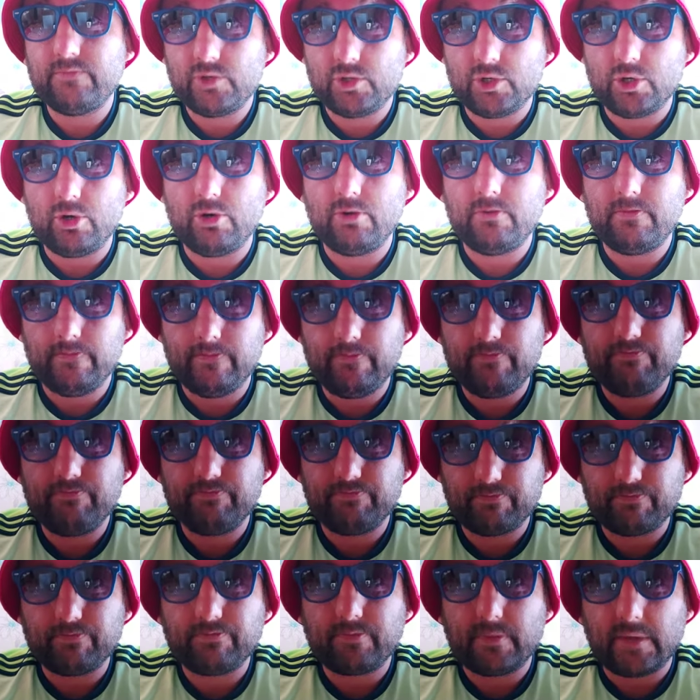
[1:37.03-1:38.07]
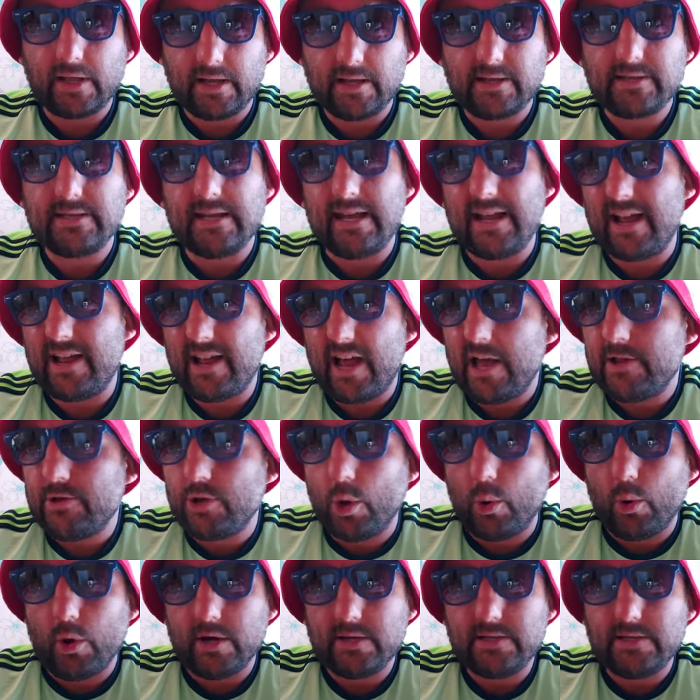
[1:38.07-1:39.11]
So, like I said, I
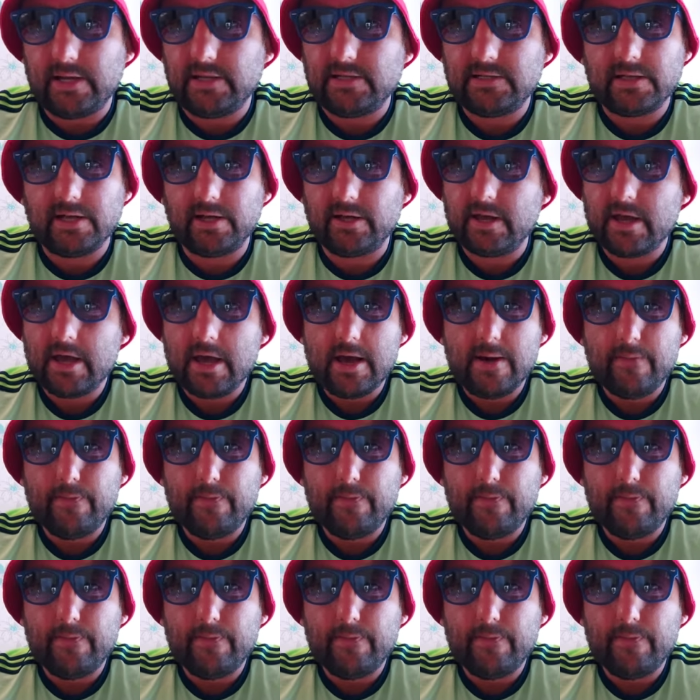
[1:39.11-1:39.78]
know what it tastes like.